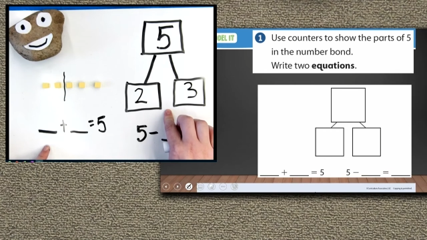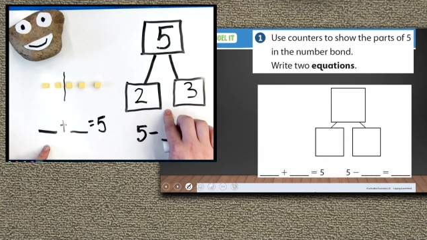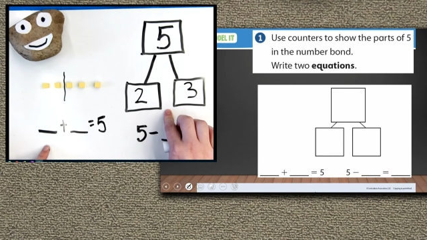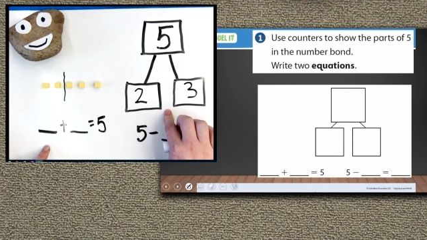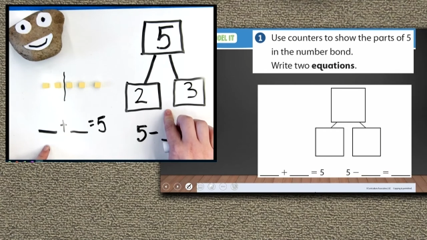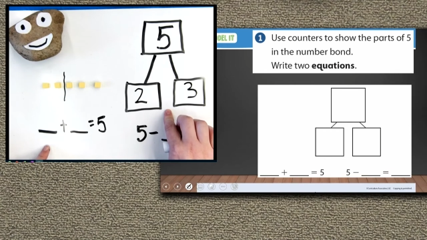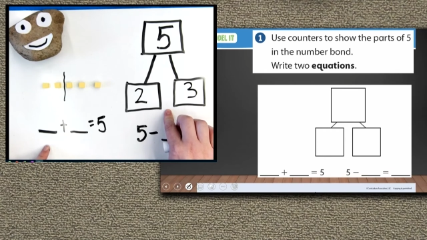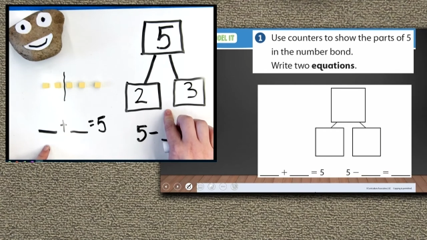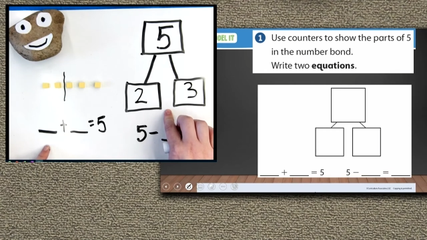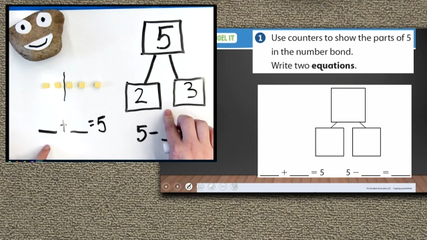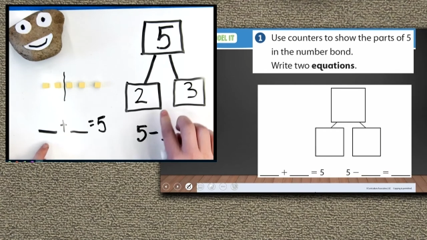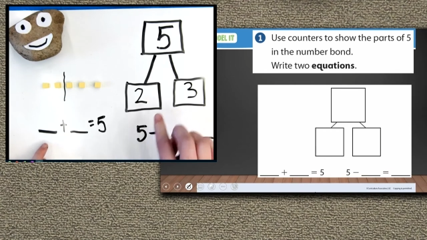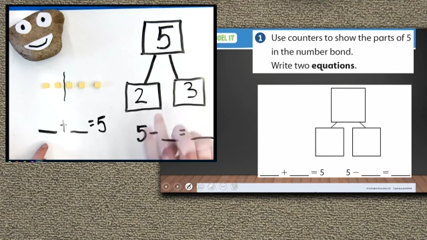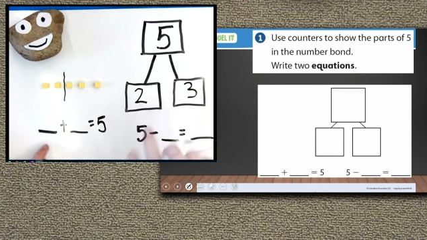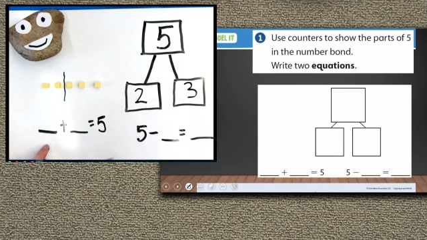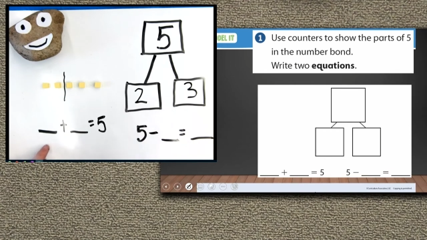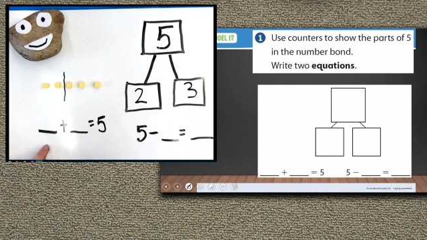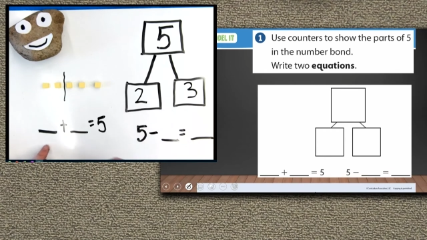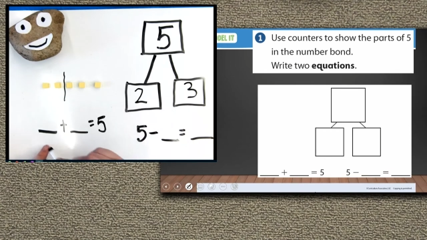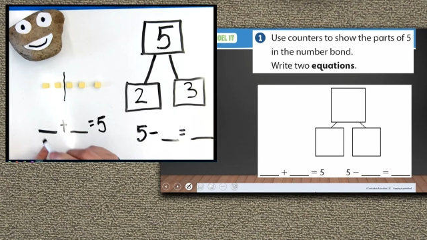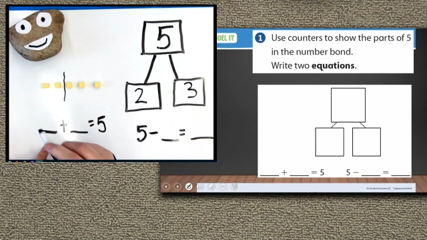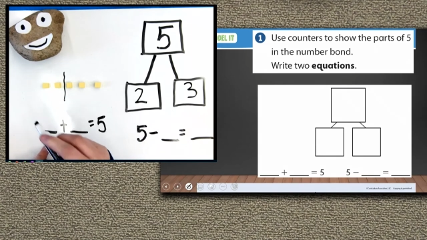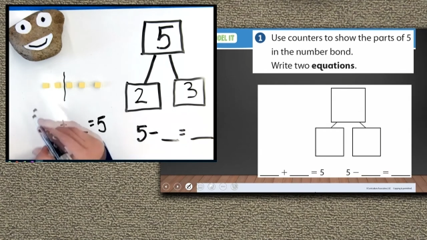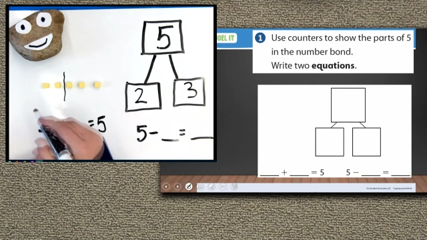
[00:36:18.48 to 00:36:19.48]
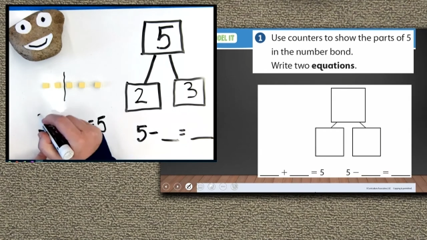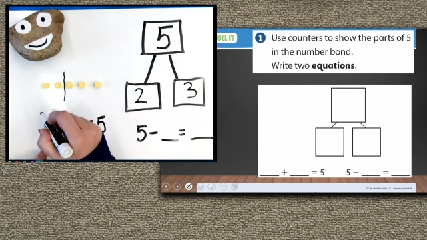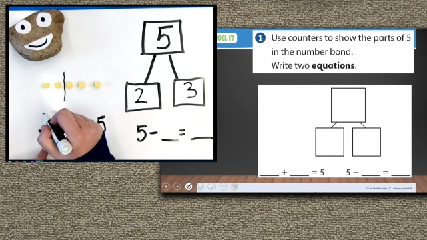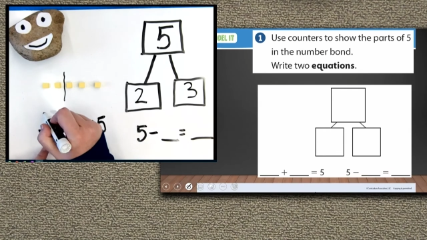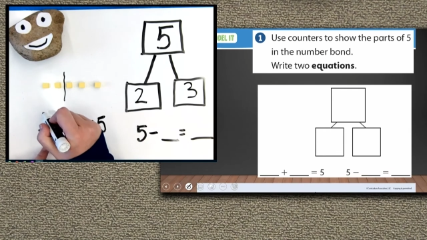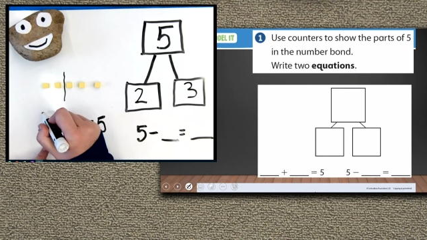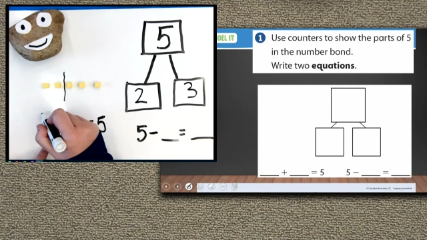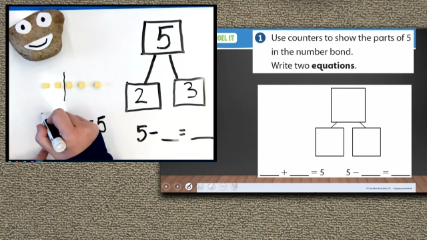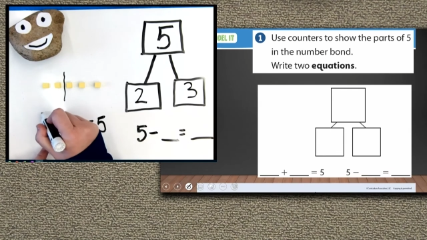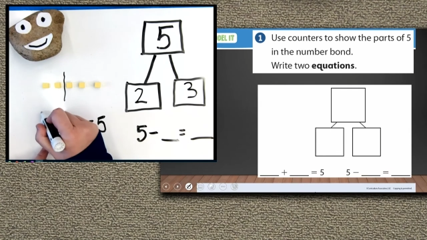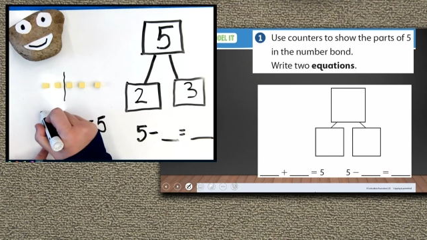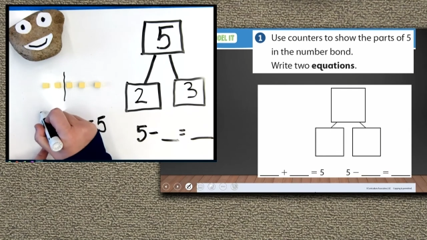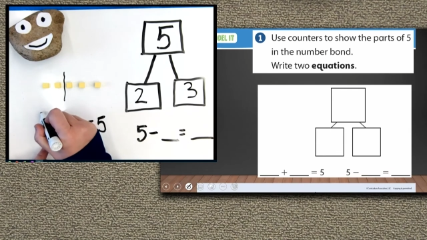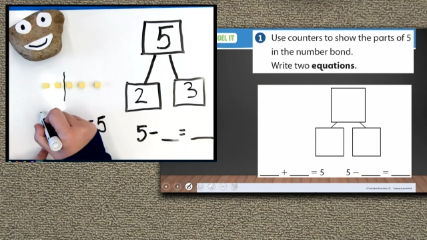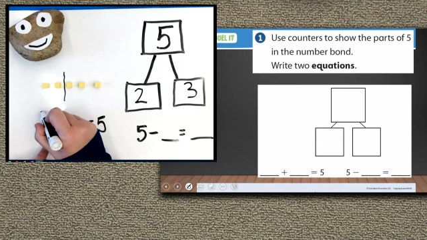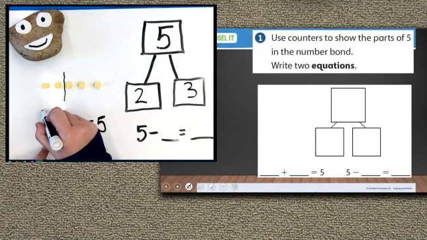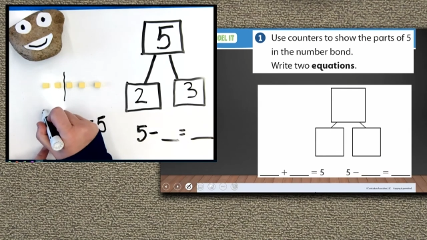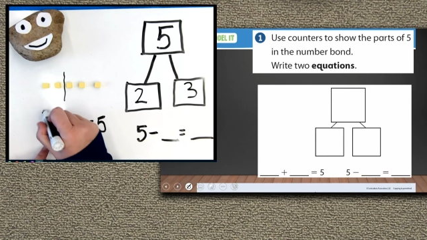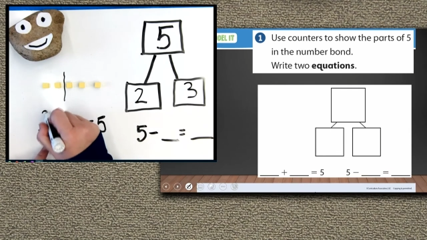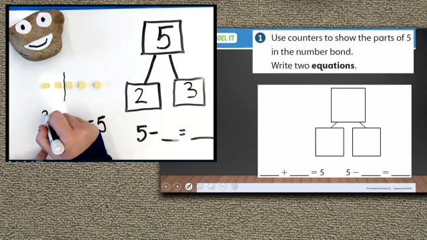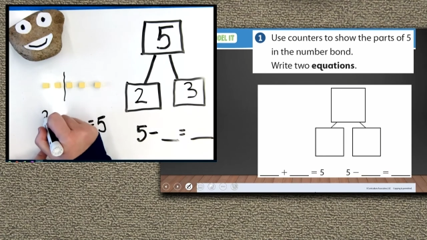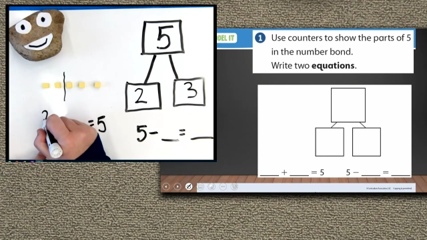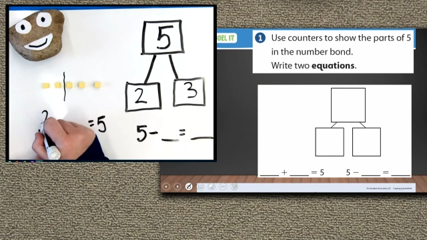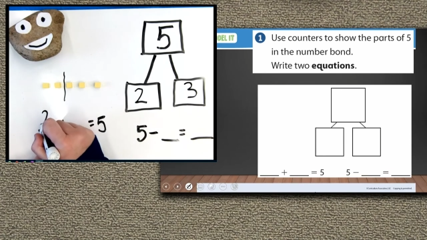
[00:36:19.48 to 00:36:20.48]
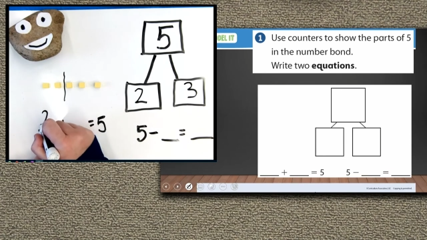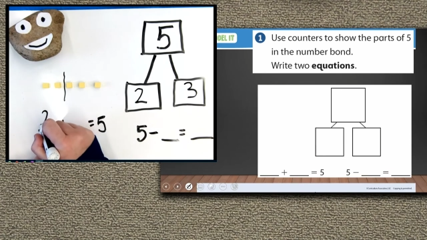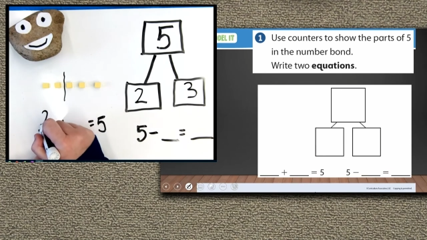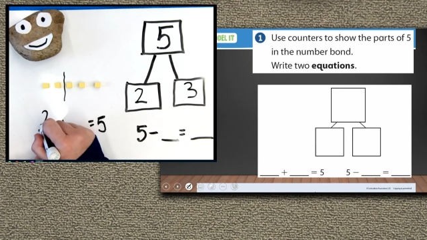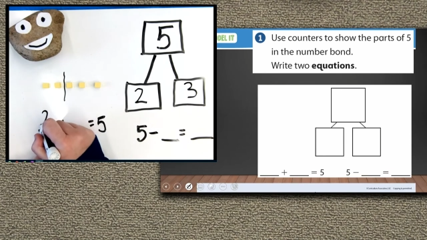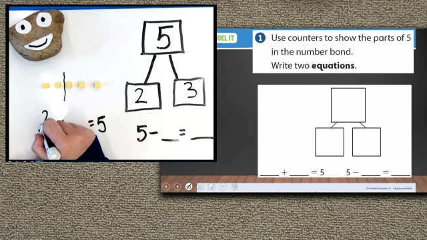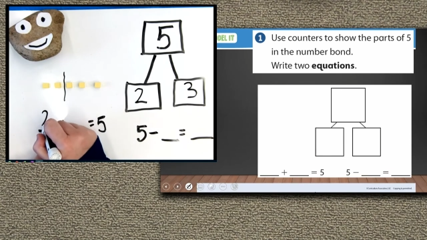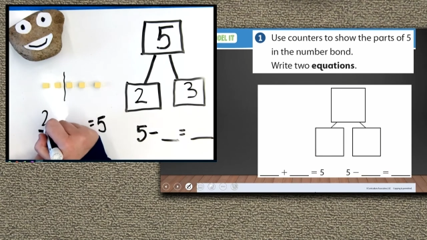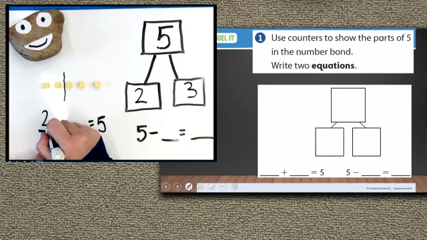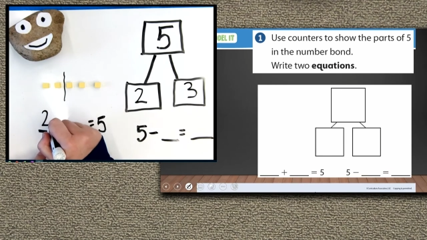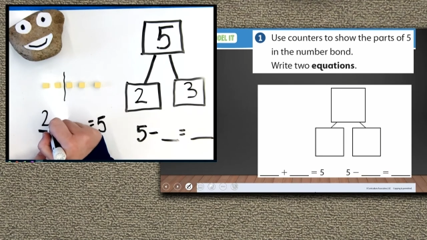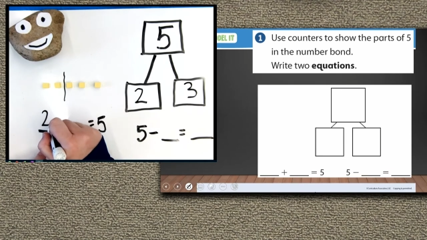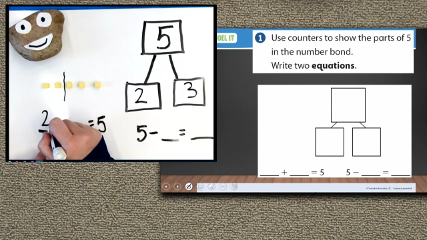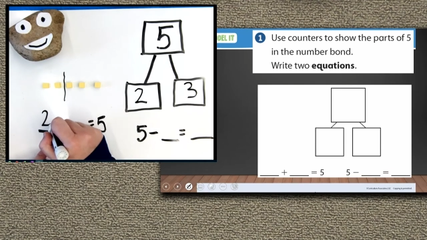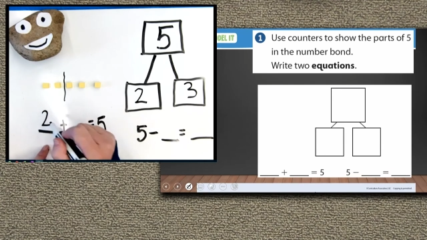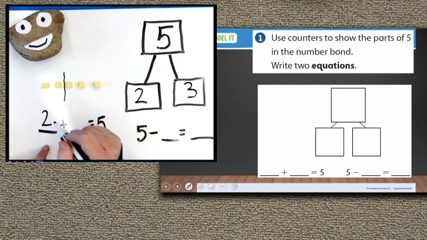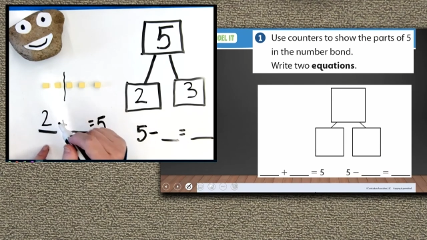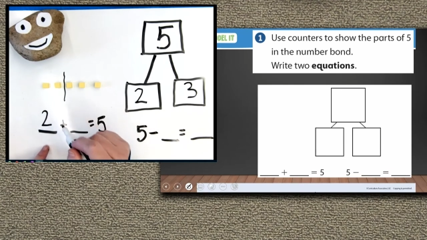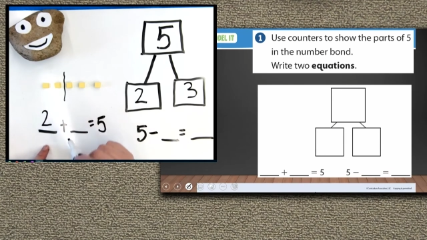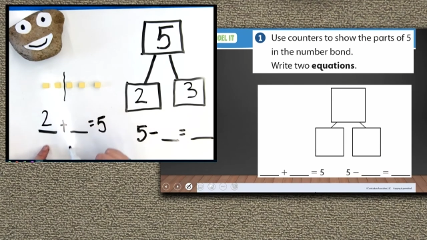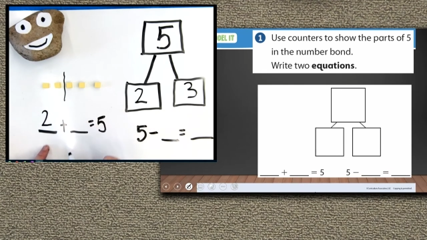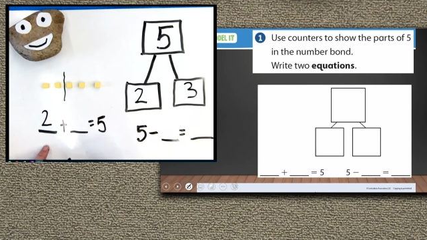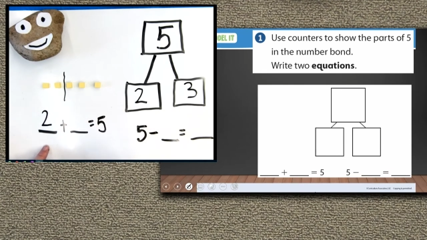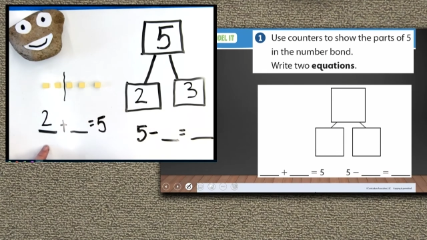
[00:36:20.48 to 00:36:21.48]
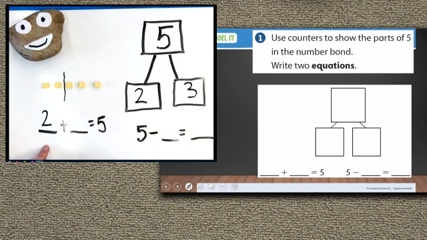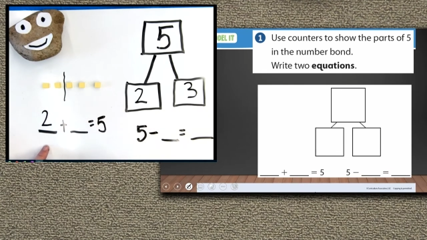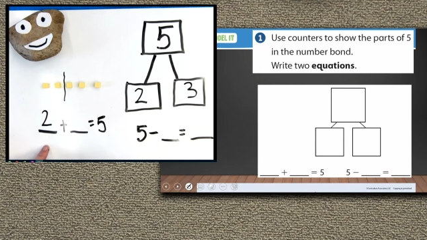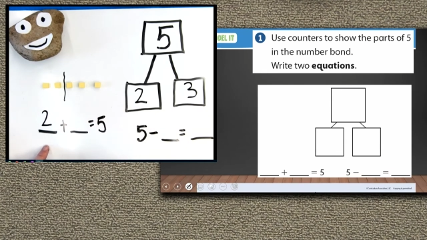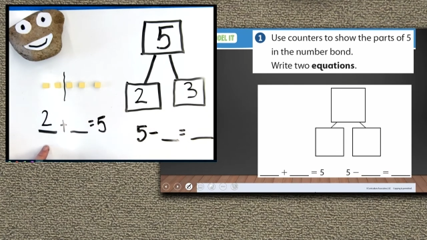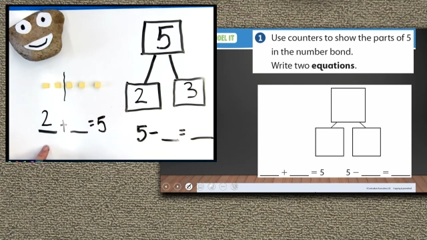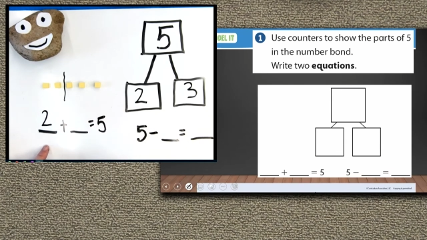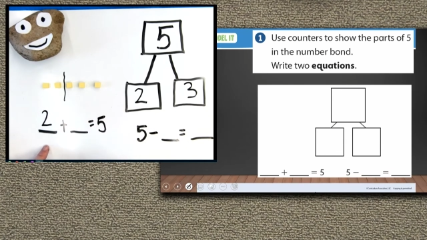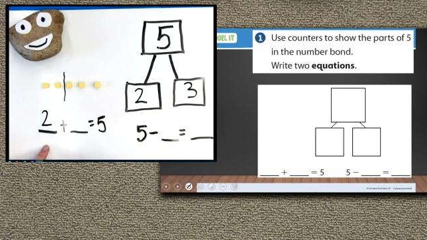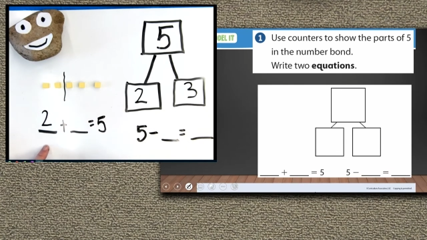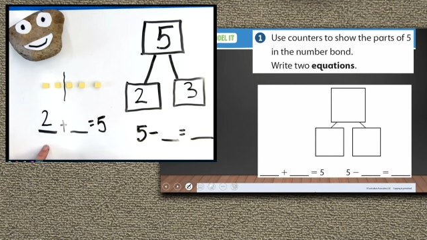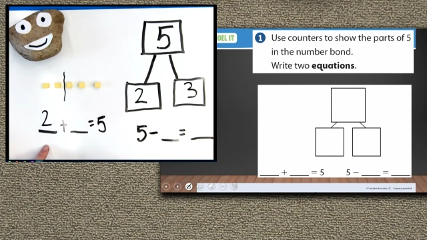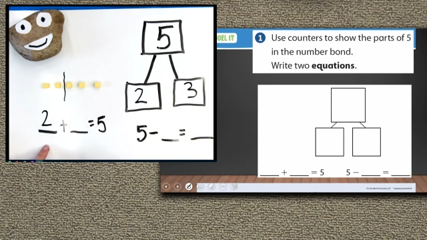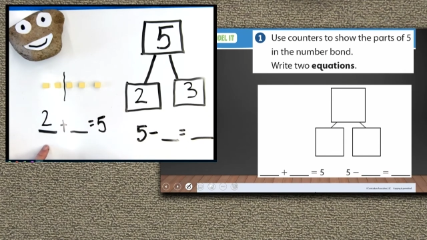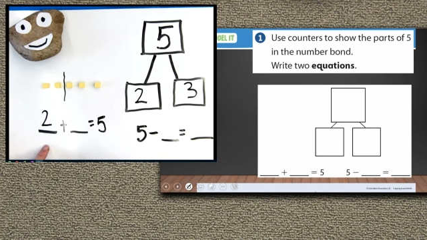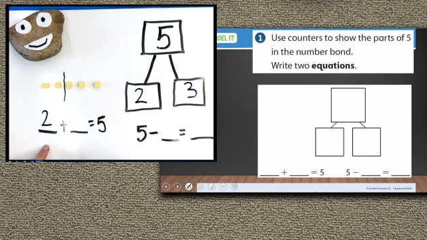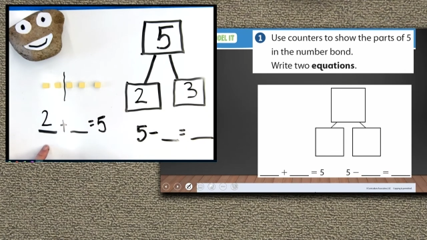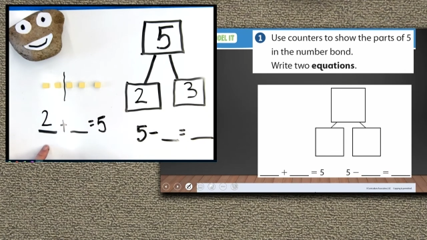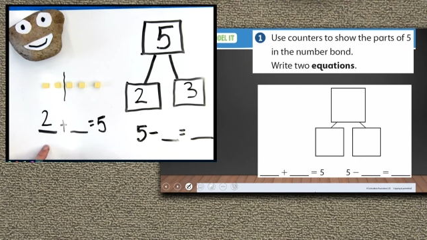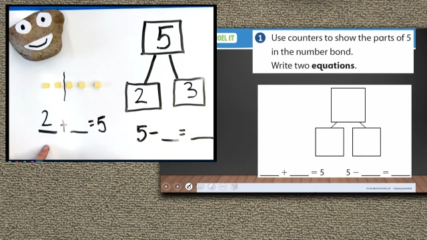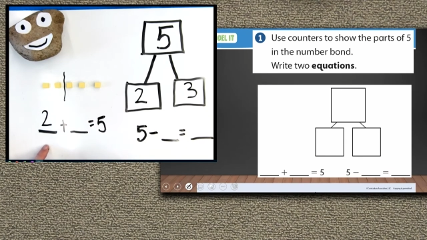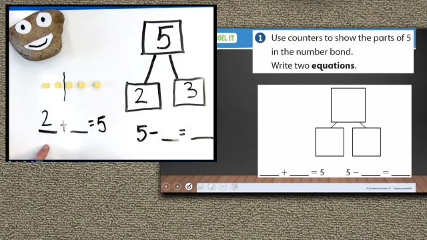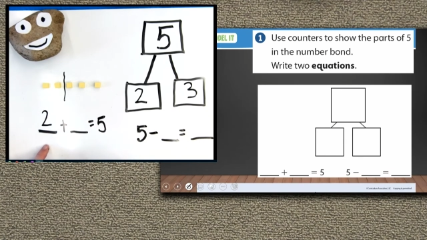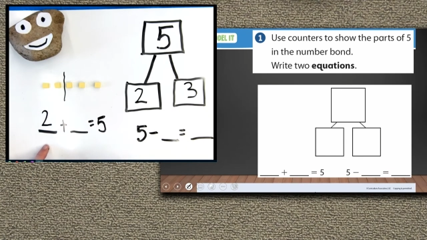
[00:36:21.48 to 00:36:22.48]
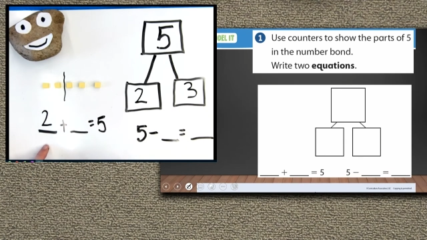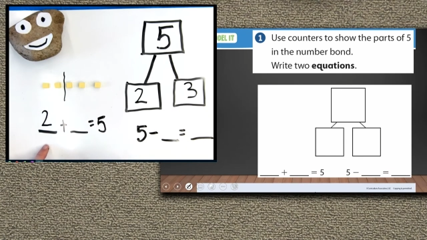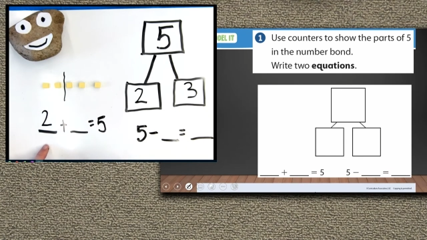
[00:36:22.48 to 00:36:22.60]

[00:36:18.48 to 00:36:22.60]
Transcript: (no speaker visible)